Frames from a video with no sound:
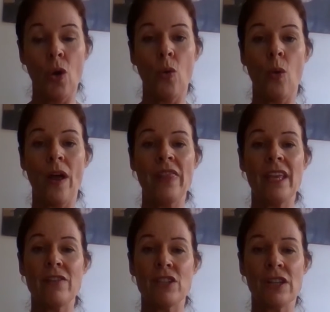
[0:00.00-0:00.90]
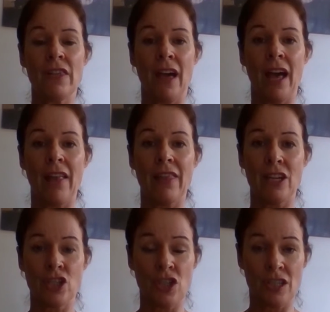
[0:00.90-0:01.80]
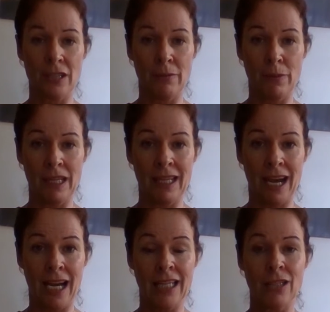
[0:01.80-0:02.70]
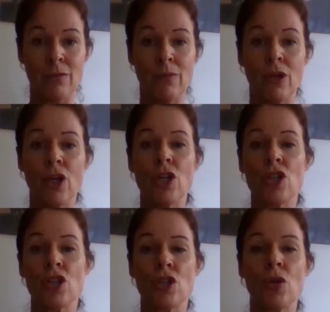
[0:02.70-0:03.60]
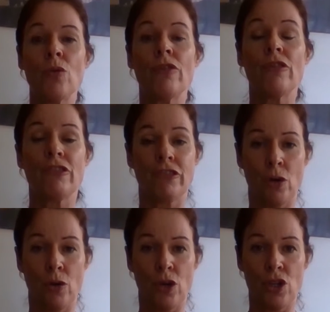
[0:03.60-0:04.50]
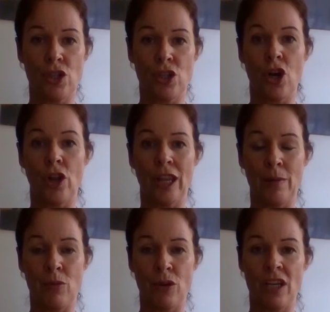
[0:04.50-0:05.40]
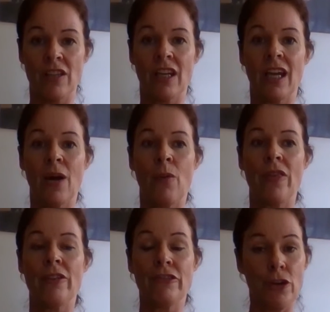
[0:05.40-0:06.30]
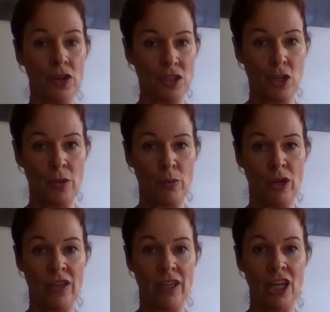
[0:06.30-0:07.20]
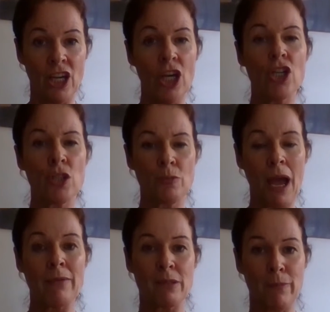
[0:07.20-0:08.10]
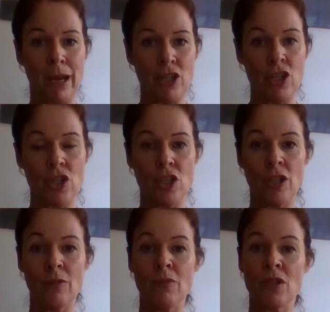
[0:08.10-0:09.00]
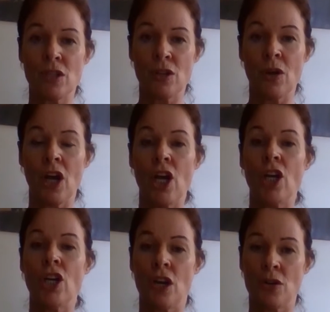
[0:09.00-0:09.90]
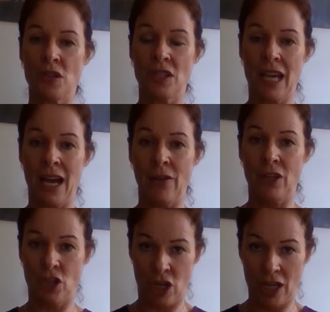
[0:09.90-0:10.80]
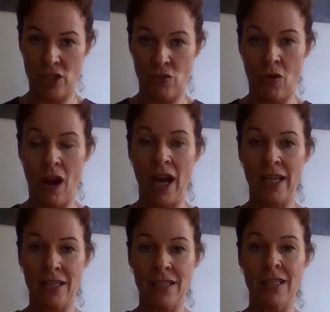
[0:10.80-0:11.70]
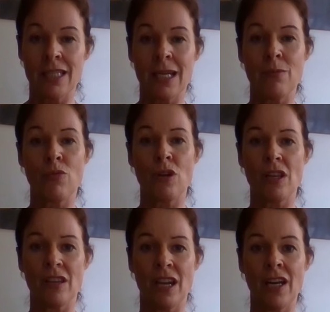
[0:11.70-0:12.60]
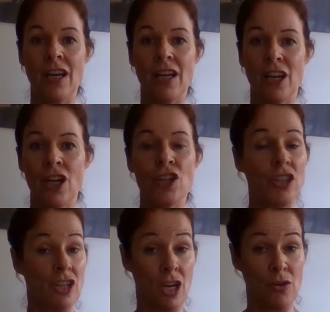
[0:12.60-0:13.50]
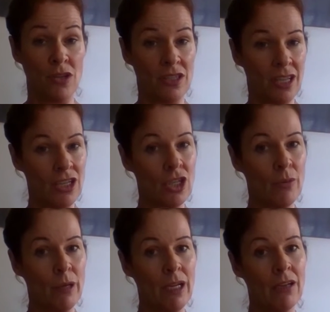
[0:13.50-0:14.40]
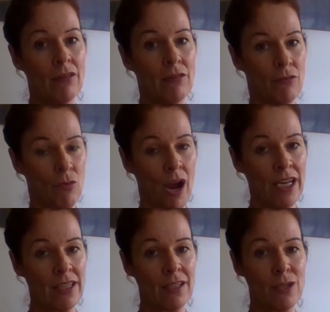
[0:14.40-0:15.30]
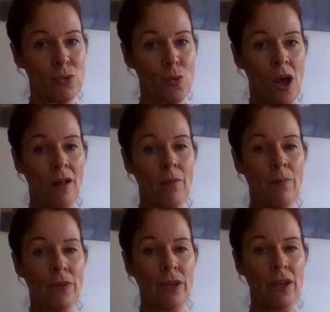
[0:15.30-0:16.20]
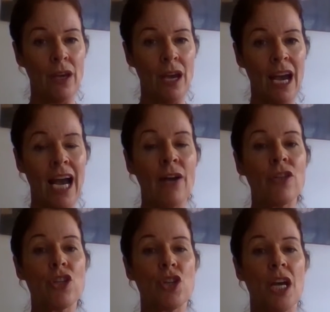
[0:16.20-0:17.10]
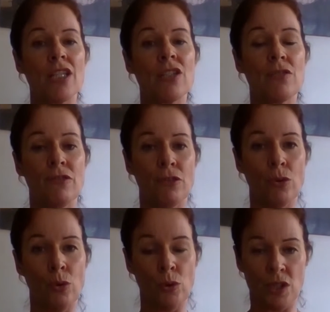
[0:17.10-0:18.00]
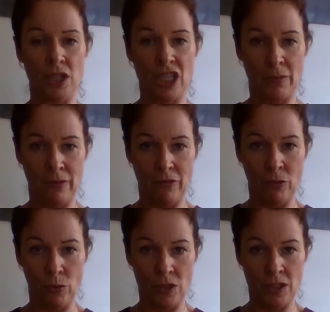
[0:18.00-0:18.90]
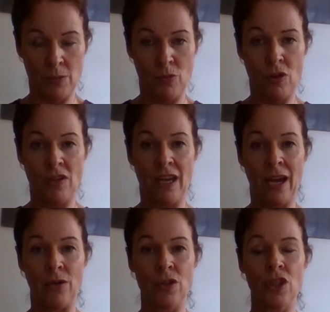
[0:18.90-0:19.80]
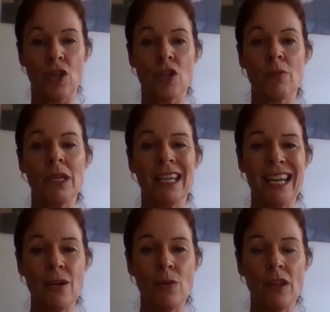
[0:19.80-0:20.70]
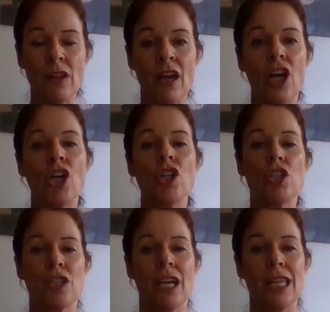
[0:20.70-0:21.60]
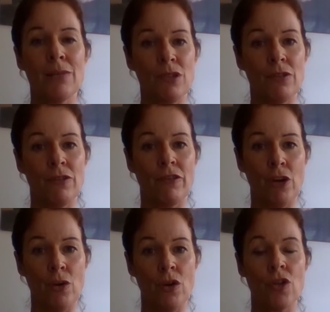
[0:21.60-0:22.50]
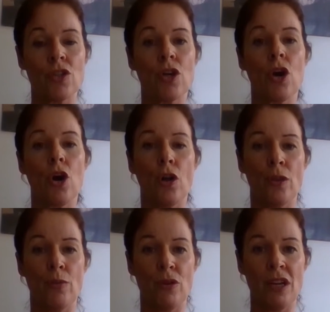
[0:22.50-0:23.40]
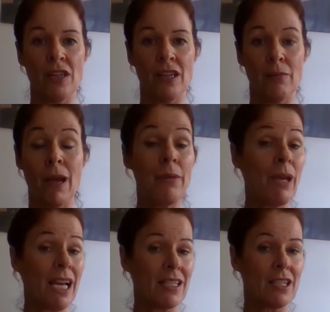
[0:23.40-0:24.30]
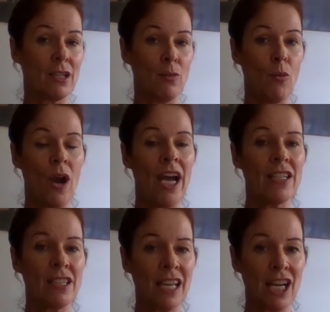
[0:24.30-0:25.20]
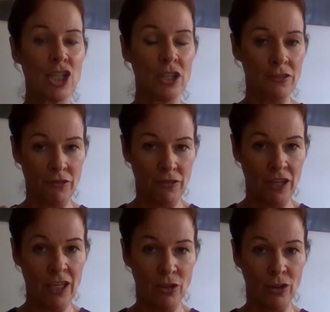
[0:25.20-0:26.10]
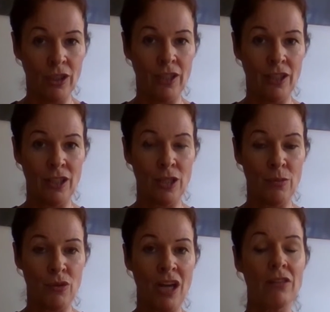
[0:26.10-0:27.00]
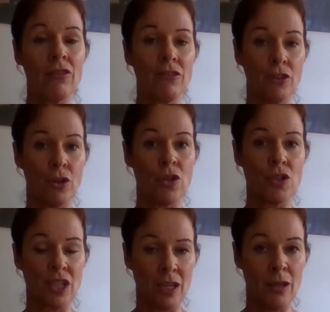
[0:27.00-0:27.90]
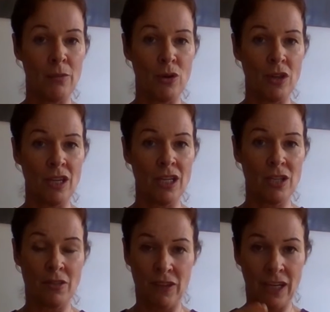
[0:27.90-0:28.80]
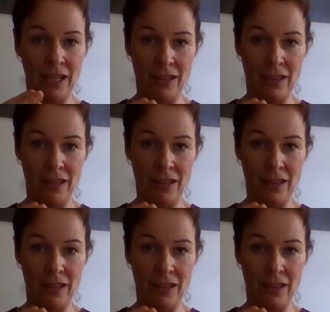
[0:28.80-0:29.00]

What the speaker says: When they've done that, then just simply guide them to focus on their breathing. And when they're focusing on the breathing, just perhaps mention to them to notice how the chest rises as they breathe in. Do they notice their tummy rising as well? How the chest falls and the tummy falls as they breathe out. So to begin with, just get them to focus on the breathing, maybe asking them where do they actually feel the breath first and they breathe in. Do they feel it